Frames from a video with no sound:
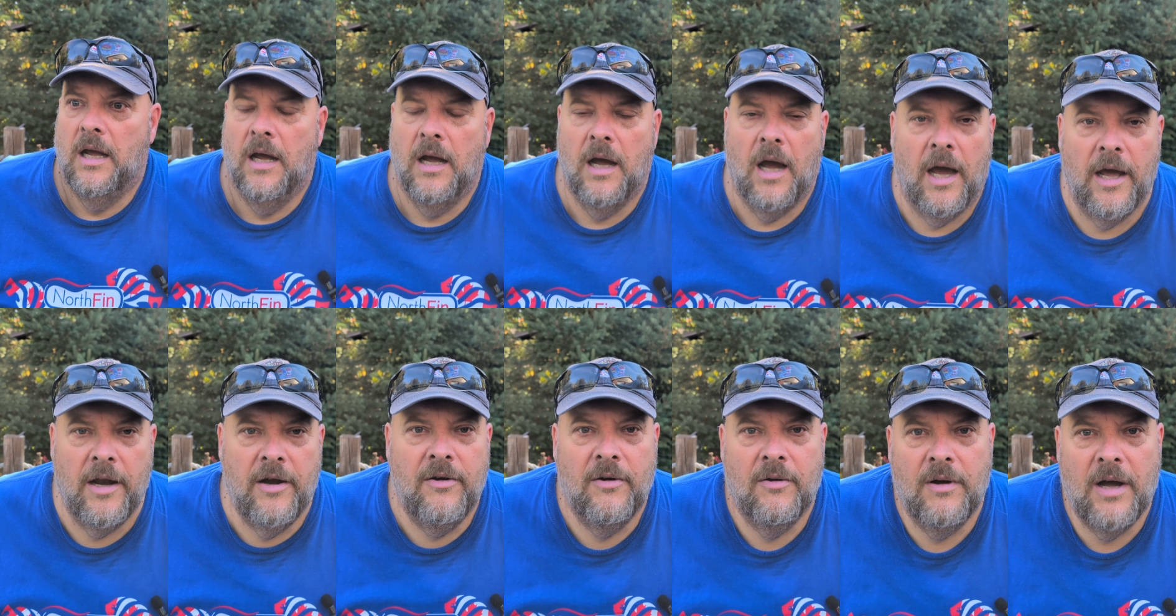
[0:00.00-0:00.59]
I
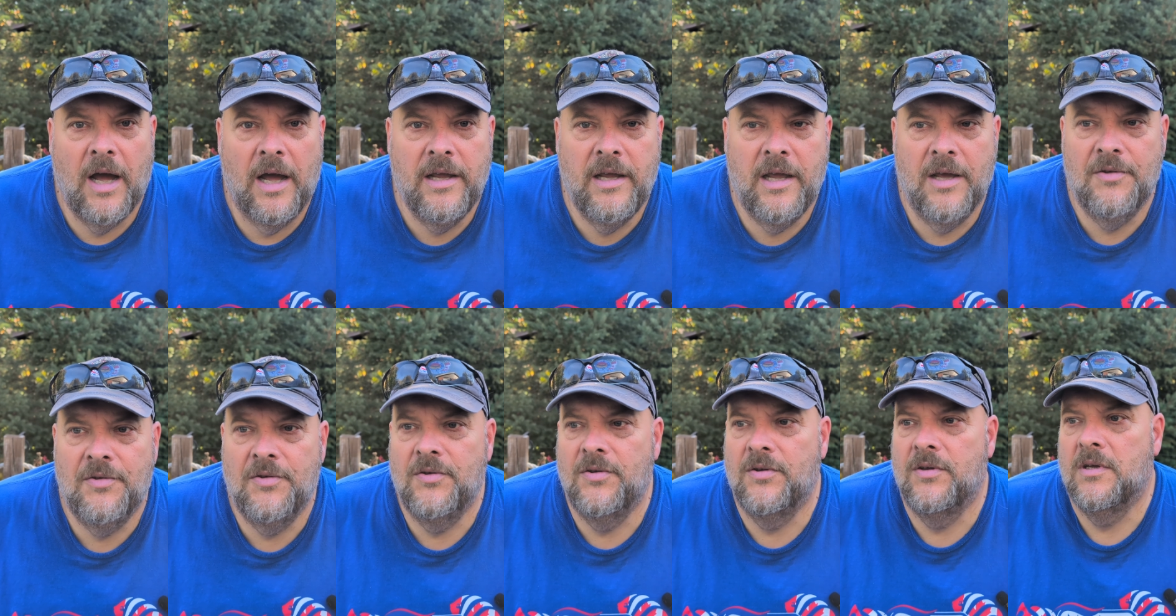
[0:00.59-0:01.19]
don't know. I
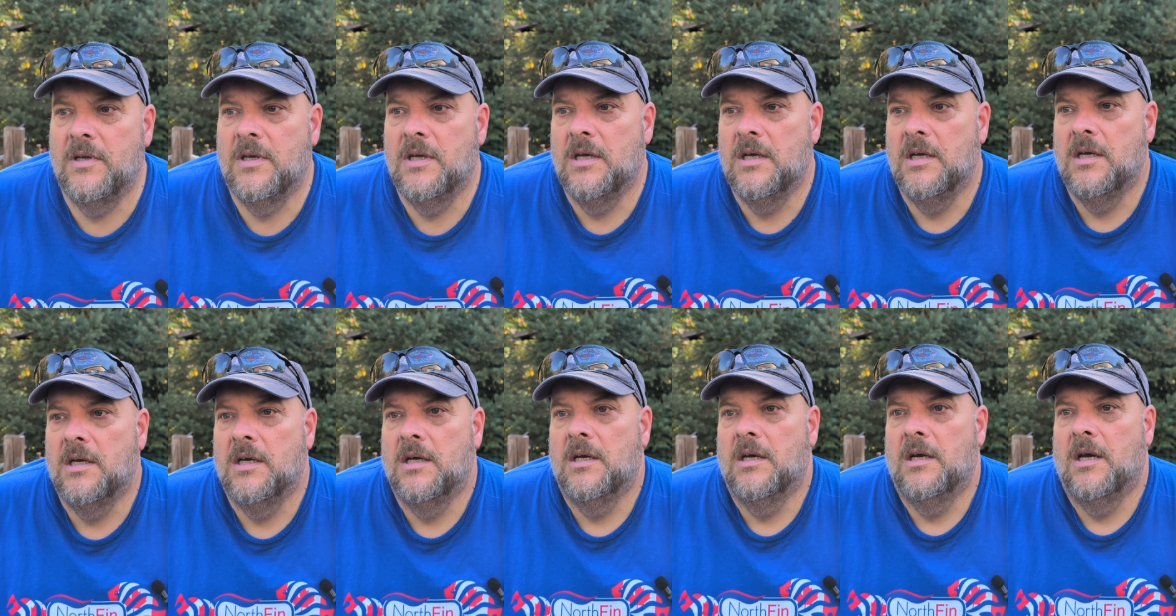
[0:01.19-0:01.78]
guess,
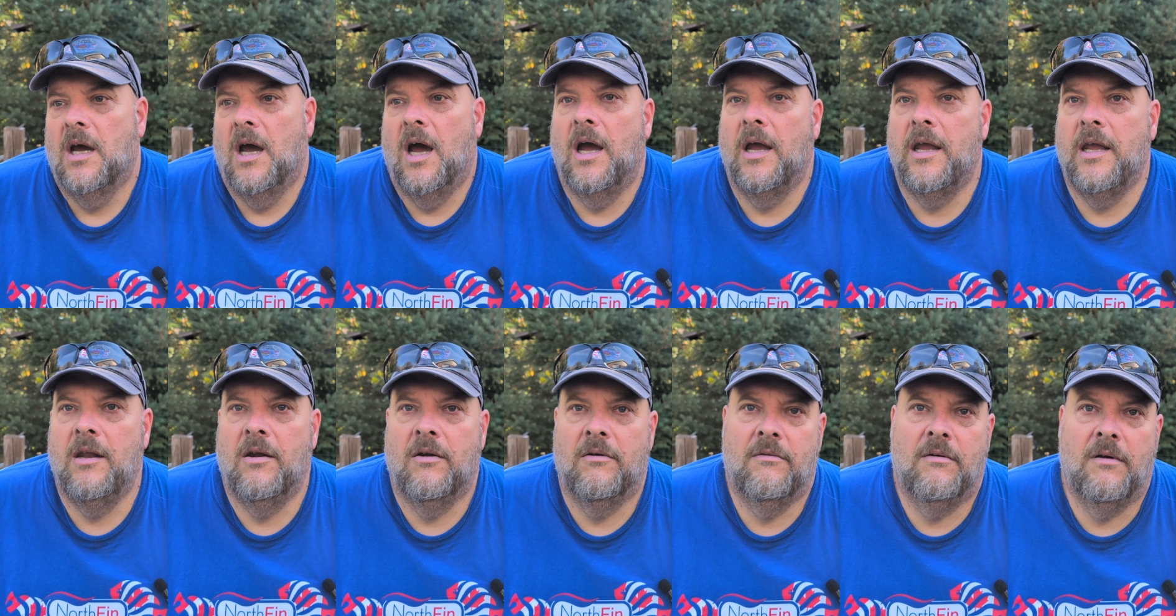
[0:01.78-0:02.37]

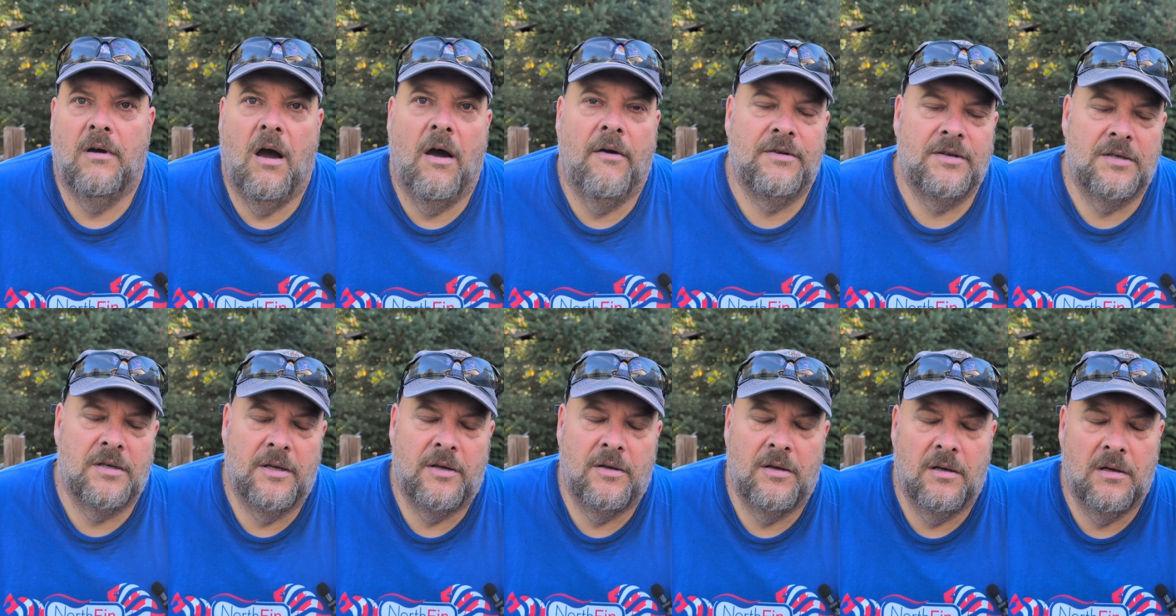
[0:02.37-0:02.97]

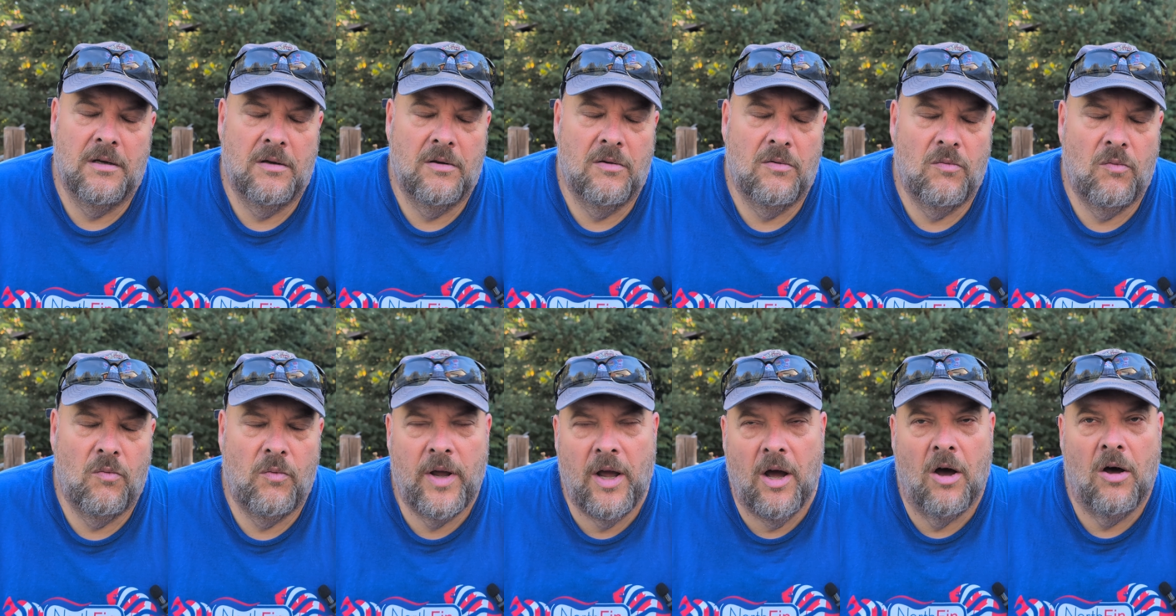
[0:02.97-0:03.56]
obviously
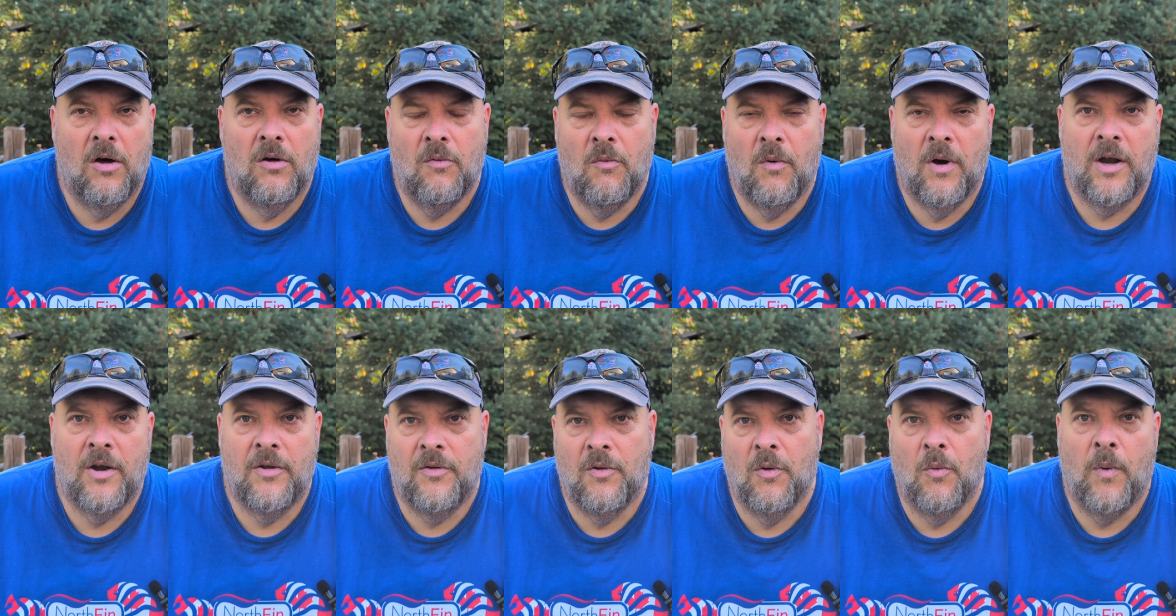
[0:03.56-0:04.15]
we all
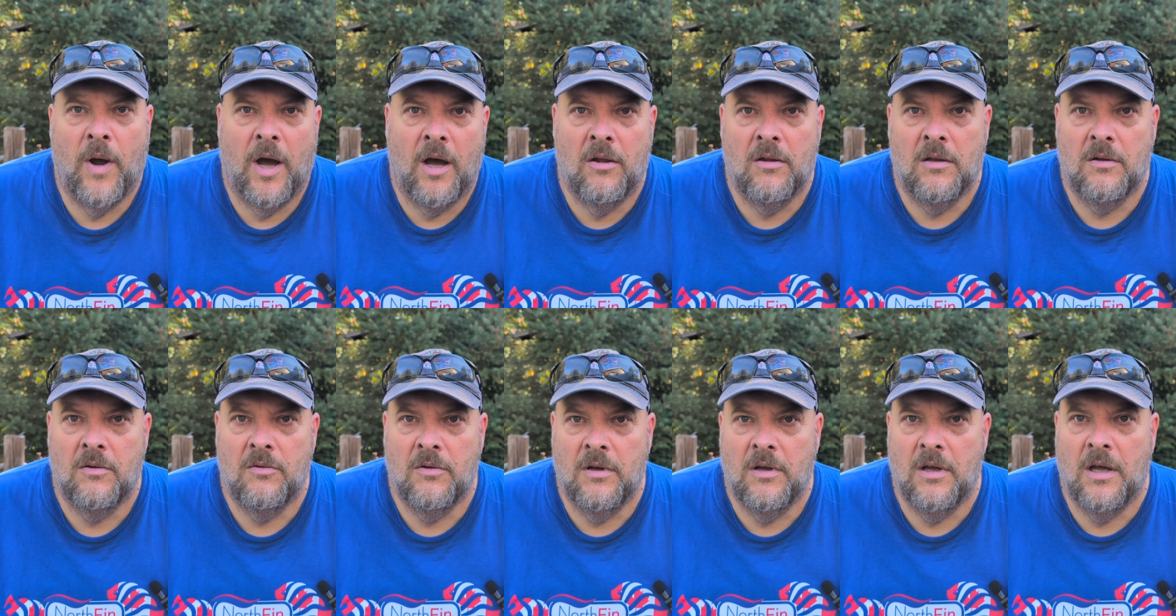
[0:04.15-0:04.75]
want to do well